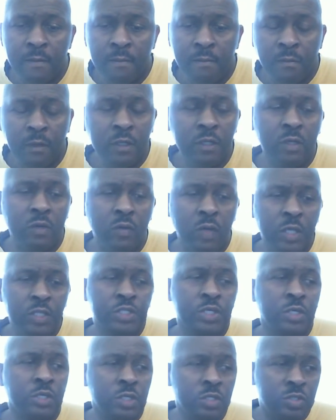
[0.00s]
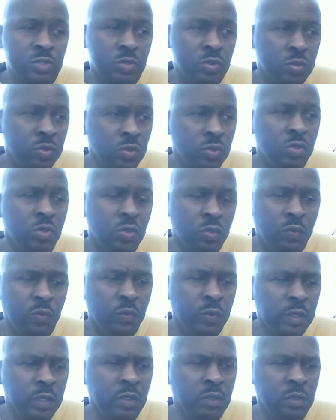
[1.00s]
But the question is who
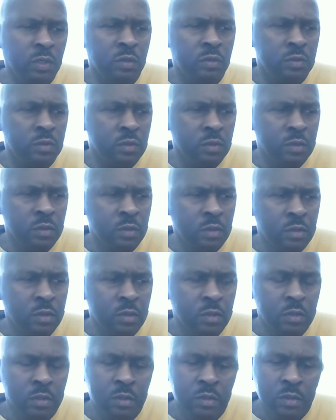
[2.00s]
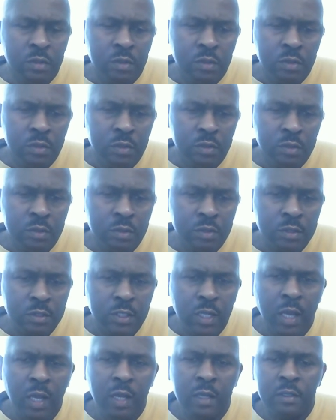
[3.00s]
will
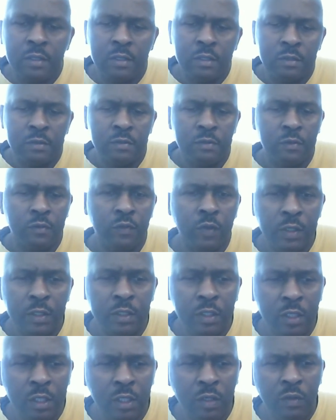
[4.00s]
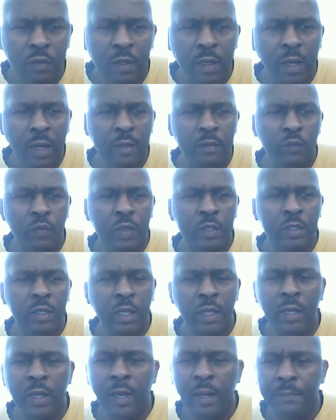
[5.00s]
stand when he when
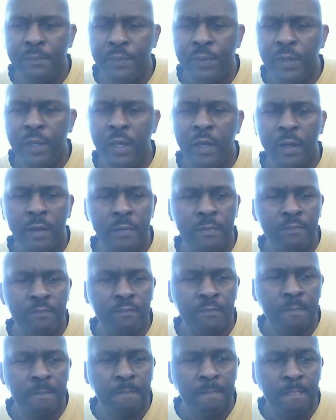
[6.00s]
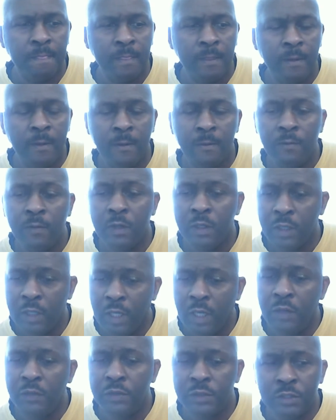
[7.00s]
they appear, when
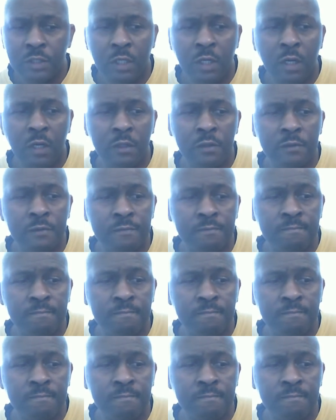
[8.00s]
they return?